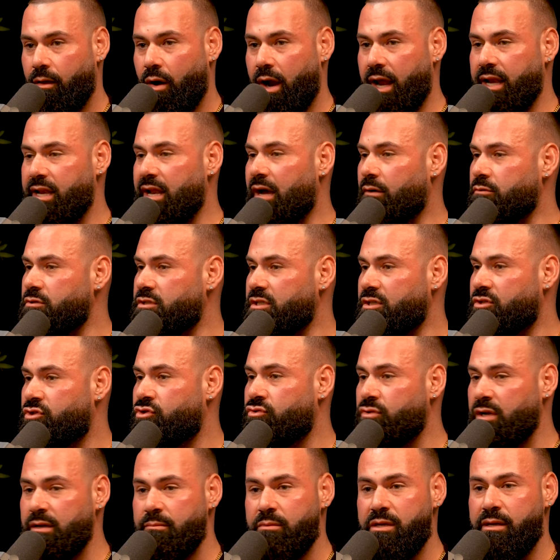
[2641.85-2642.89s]
All right. And that was
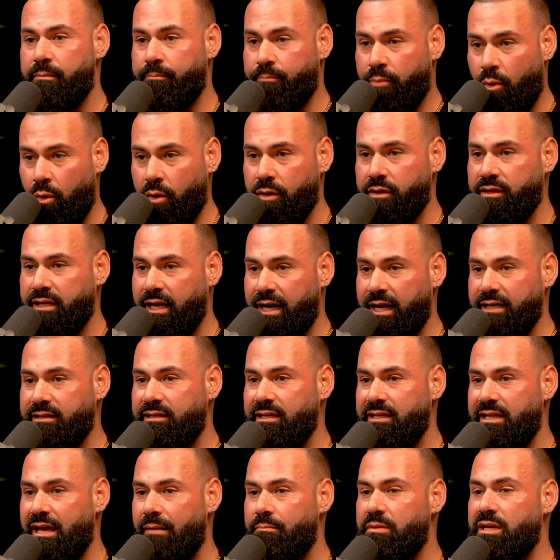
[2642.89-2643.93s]
extremely important that I
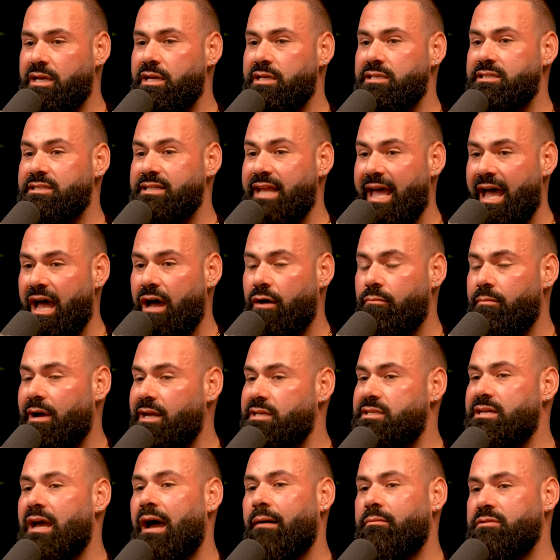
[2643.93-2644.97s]
did that because now my
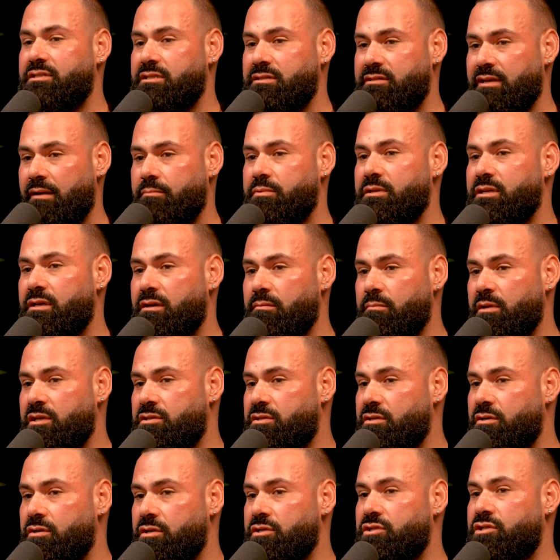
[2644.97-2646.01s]
job as a deputy
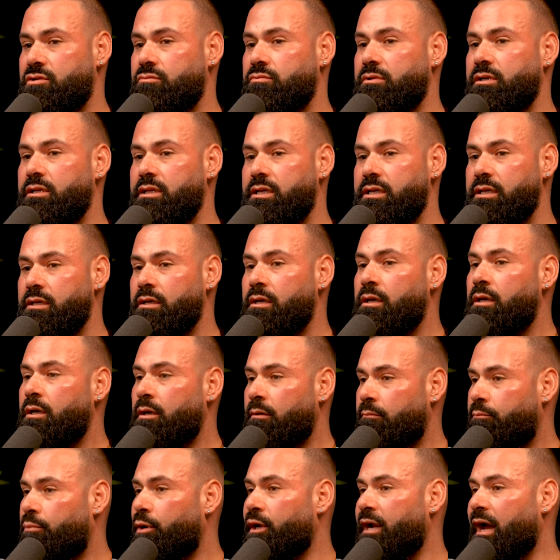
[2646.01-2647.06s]
commissioner is to really
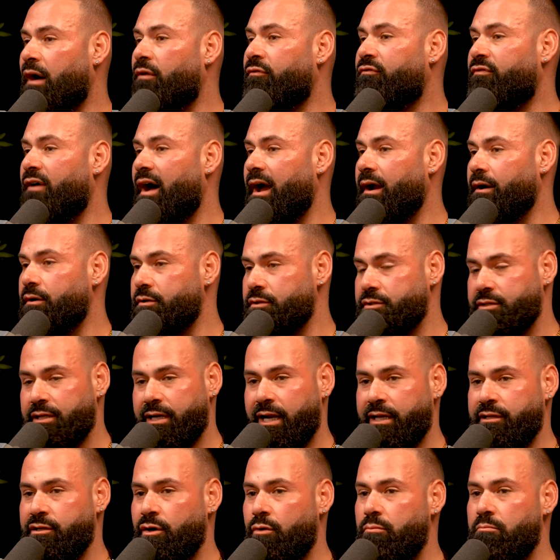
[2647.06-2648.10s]
put out fires. And I
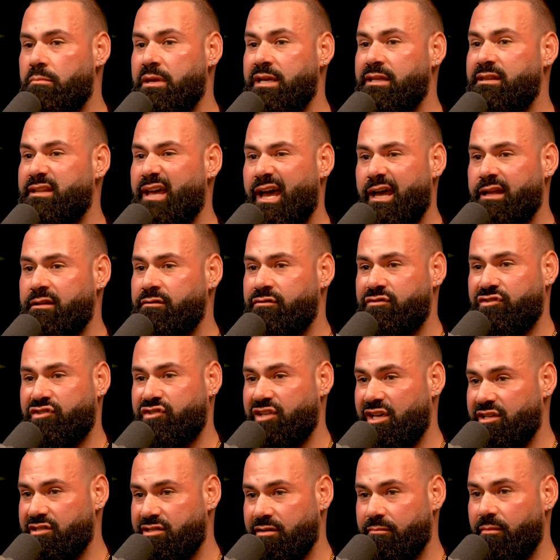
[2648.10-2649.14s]
don't mean that in the
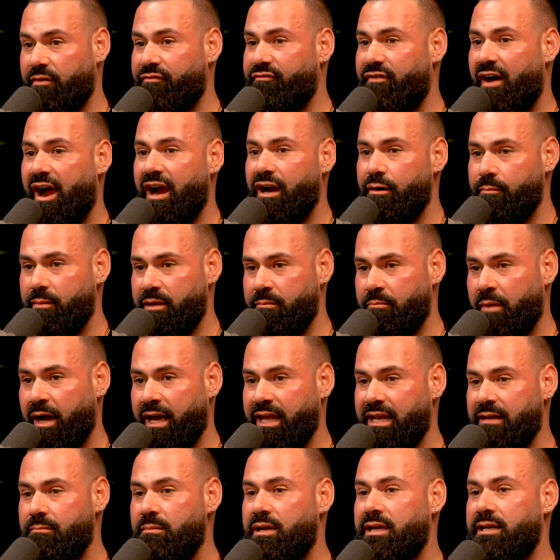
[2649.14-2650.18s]
sense I'm a fireman by
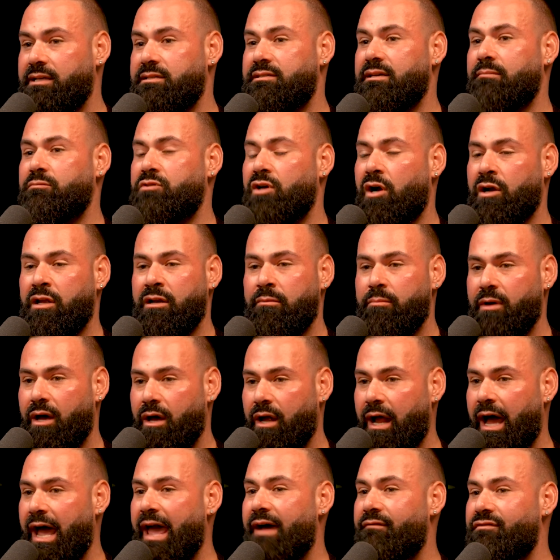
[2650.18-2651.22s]
any means. I'm talking
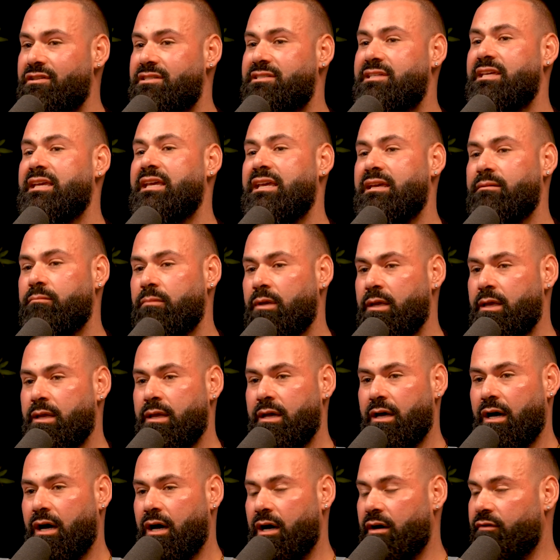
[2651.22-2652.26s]
about I have a team
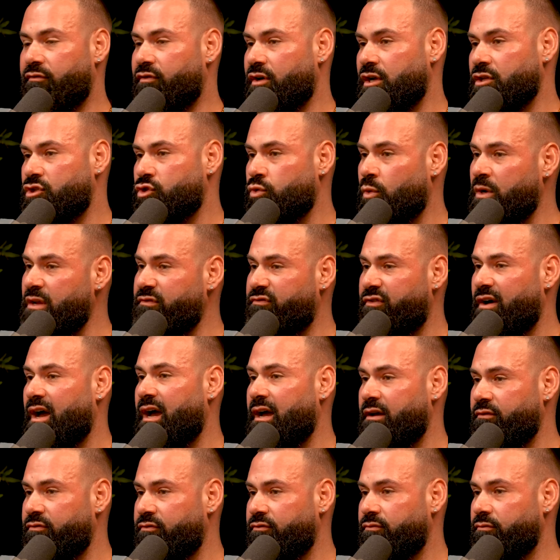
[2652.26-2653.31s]
of
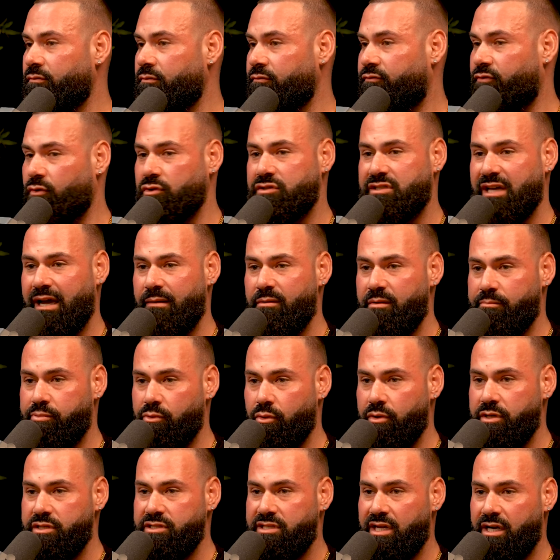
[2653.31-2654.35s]
25 full-time
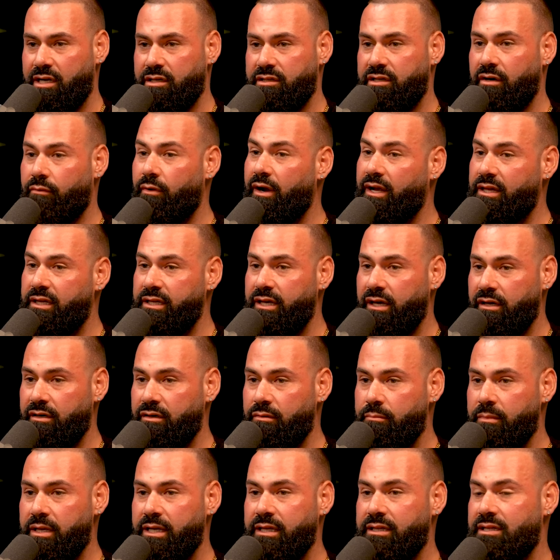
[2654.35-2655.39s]
employees that are directly under
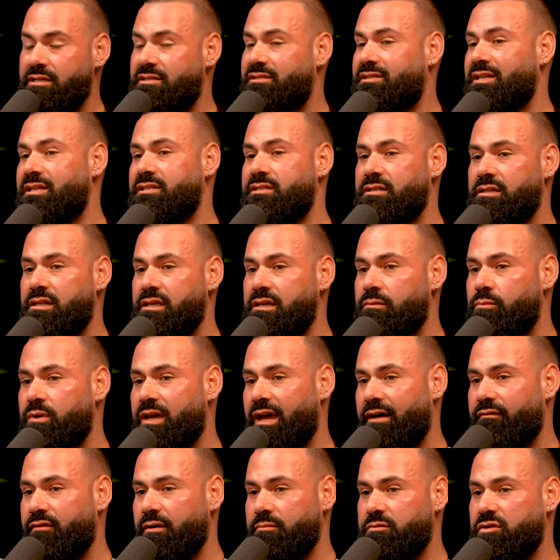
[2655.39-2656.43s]
me. And then seasonally, we
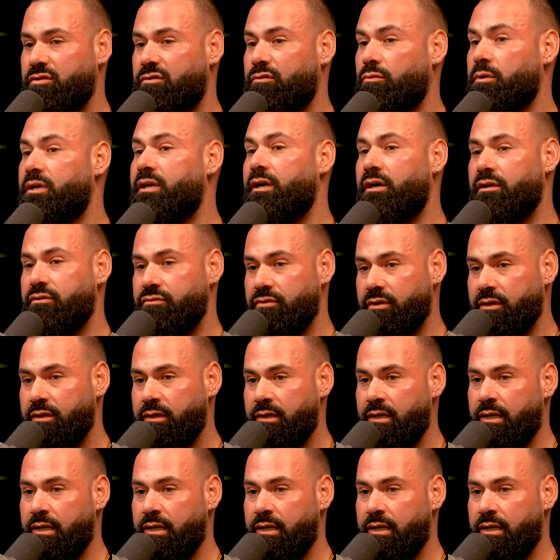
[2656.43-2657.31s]
have up to 300.